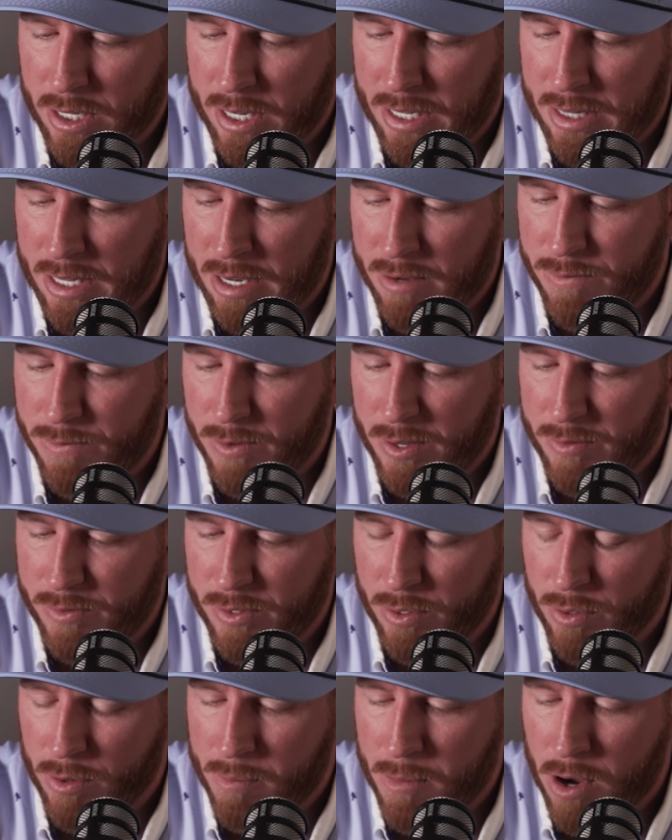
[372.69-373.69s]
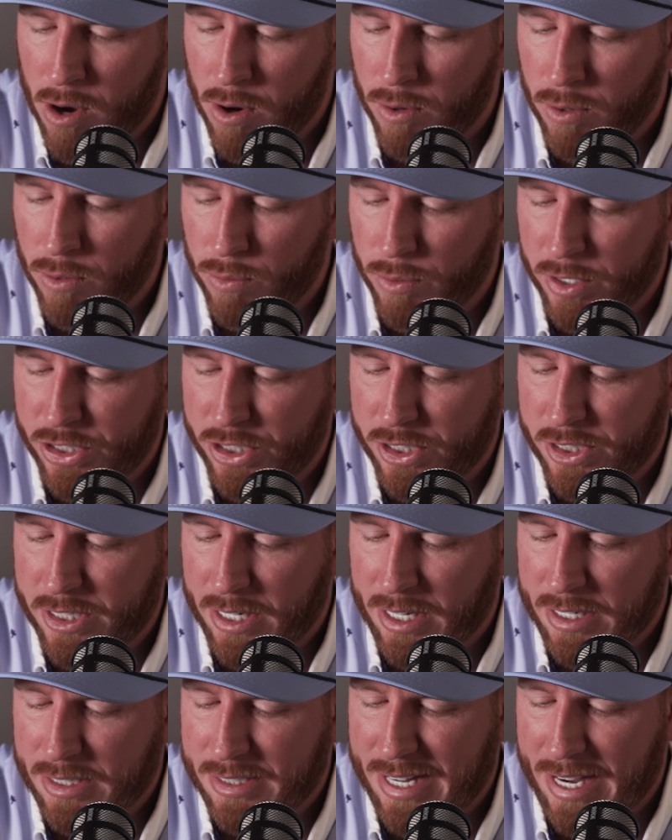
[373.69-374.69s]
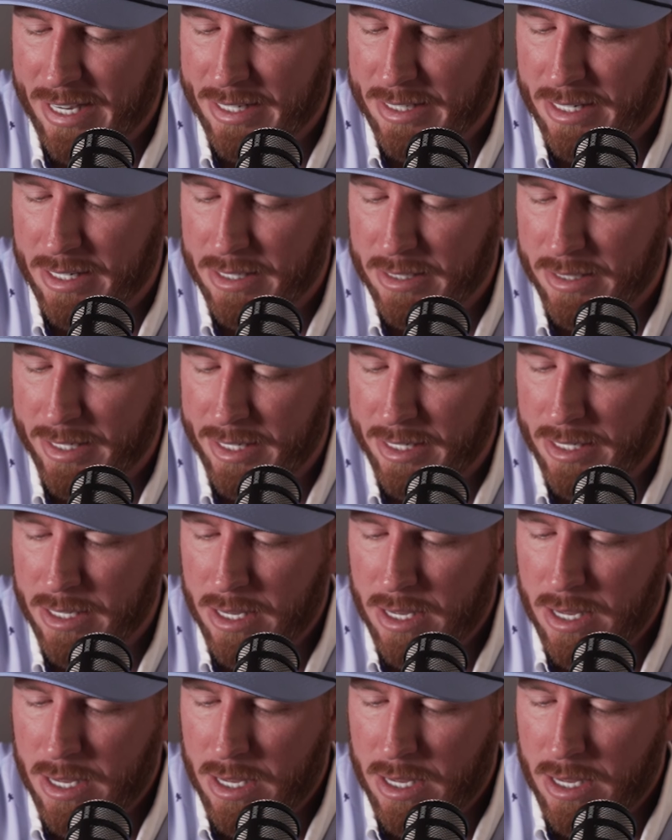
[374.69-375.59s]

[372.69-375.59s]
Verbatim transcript: and then 50 remote, which technically